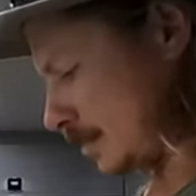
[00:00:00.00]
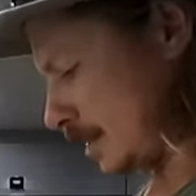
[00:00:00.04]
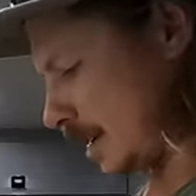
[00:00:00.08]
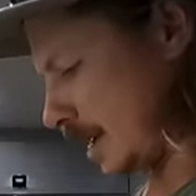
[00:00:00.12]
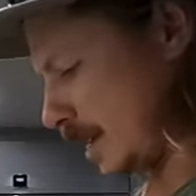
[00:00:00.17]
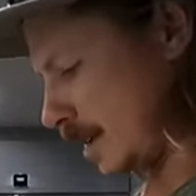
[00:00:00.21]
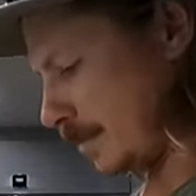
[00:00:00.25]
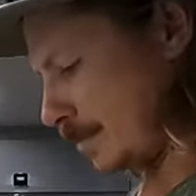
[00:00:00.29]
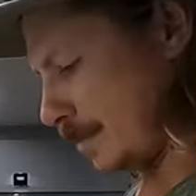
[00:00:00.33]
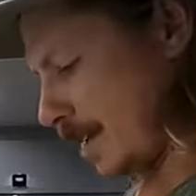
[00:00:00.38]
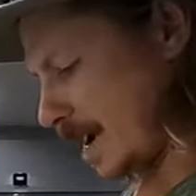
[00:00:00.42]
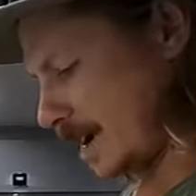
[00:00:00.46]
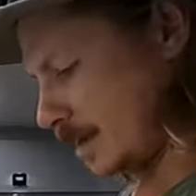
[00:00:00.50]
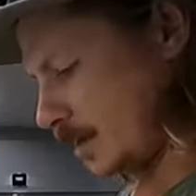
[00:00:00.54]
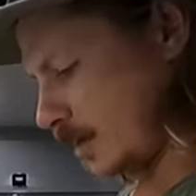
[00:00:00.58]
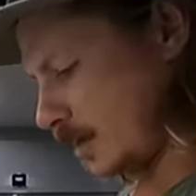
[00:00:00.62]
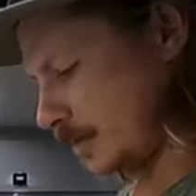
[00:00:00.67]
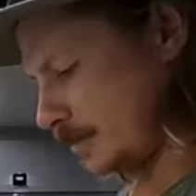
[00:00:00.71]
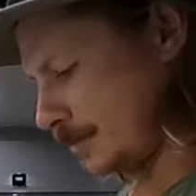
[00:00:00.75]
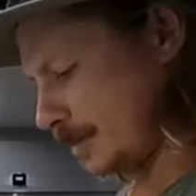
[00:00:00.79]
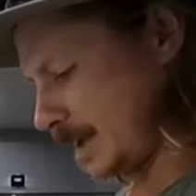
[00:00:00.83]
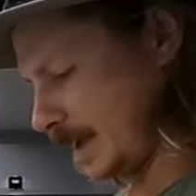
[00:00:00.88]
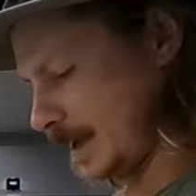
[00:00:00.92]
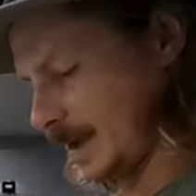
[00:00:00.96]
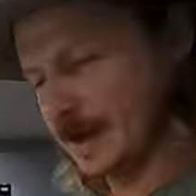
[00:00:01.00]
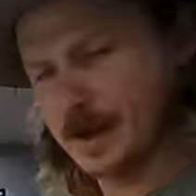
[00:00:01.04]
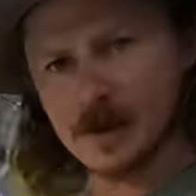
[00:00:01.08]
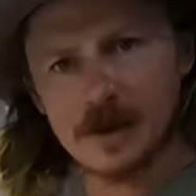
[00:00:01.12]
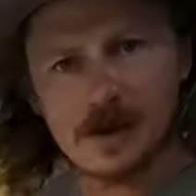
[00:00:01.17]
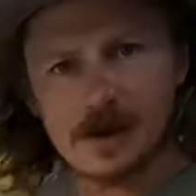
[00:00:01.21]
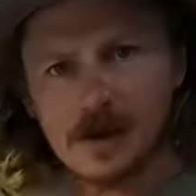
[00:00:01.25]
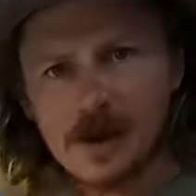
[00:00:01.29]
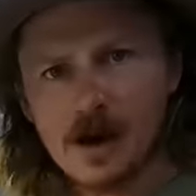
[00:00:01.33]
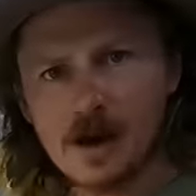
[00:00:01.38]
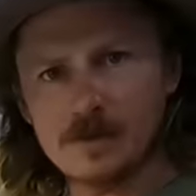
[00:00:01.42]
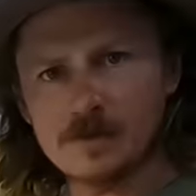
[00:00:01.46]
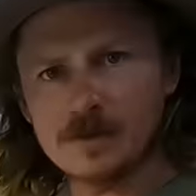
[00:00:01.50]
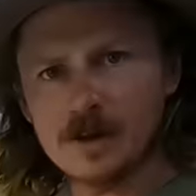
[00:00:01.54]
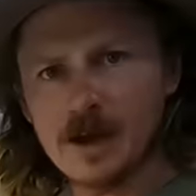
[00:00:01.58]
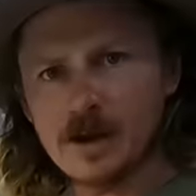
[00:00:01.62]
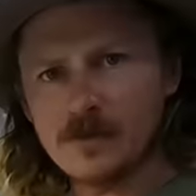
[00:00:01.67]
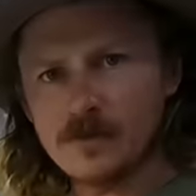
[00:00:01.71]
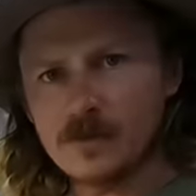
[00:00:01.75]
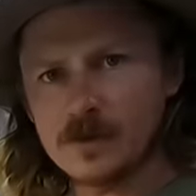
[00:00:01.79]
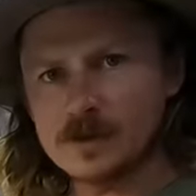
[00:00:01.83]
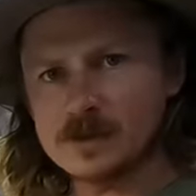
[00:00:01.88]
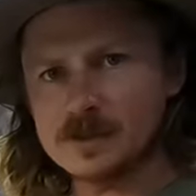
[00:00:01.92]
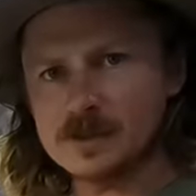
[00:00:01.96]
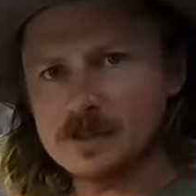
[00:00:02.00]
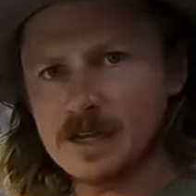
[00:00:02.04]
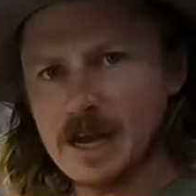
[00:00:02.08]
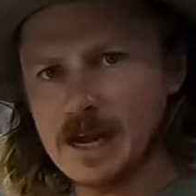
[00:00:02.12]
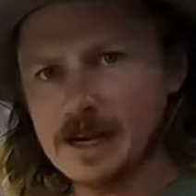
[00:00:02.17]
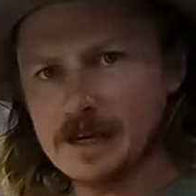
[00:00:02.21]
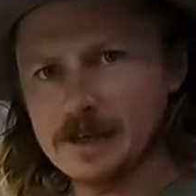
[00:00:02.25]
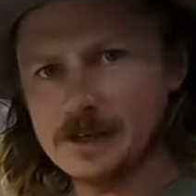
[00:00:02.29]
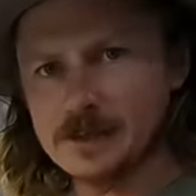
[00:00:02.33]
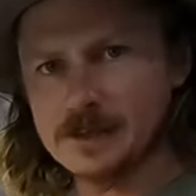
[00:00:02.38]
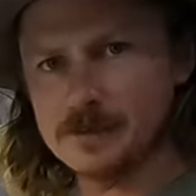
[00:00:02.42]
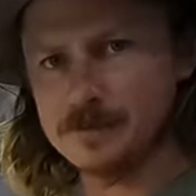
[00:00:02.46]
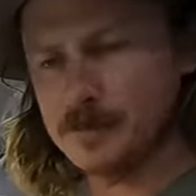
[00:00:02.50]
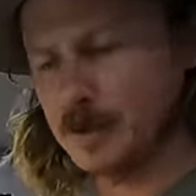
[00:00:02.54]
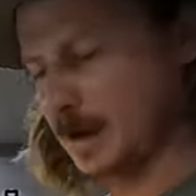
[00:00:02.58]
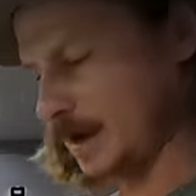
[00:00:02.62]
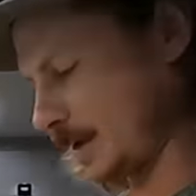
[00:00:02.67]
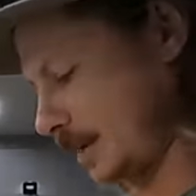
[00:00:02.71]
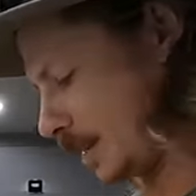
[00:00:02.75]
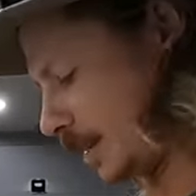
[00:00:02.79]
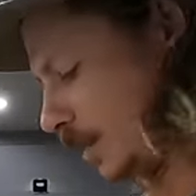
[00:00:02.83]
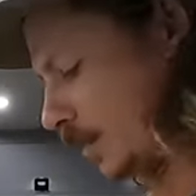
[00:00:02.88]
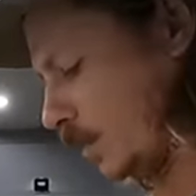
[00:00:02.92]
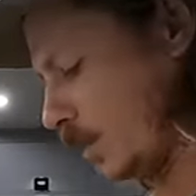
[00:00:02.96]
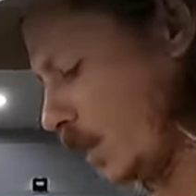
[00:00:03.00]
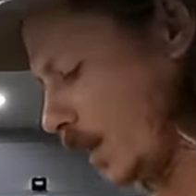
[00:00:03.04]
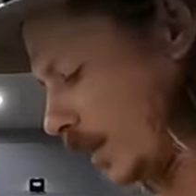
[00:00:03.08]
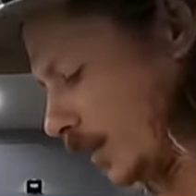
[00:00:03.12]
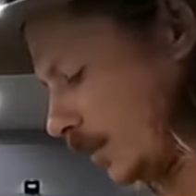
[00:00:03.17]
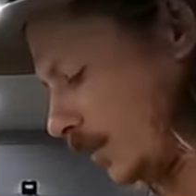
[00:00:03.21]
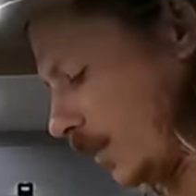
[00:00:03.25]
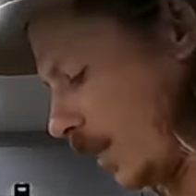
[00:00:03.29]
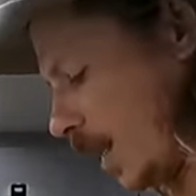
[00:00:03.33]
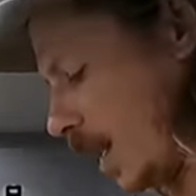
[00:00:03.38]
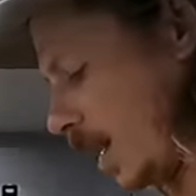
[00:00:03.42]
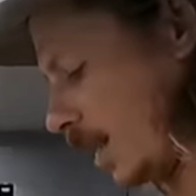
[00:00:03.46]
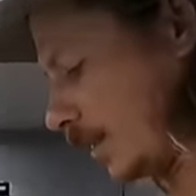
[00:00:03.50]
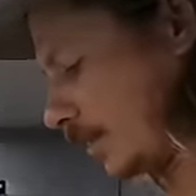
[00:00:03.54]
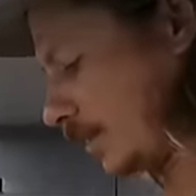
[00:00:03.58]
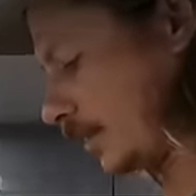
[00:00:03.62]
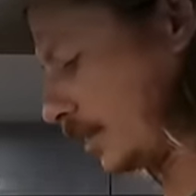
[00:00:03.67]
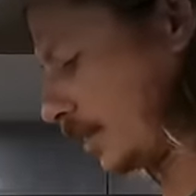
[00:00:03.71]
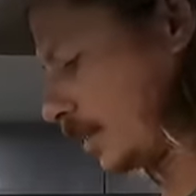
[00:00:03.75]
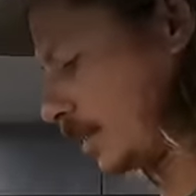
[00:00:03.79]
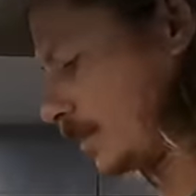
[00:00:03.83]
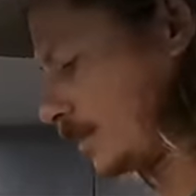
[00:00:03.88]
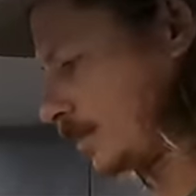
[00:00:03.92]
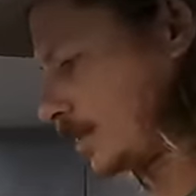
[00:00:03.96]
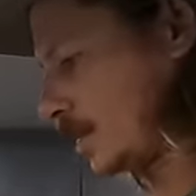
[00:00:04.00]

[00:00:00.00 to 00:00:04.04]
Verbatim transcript: It may not be up to everyone's standards, but it works for us.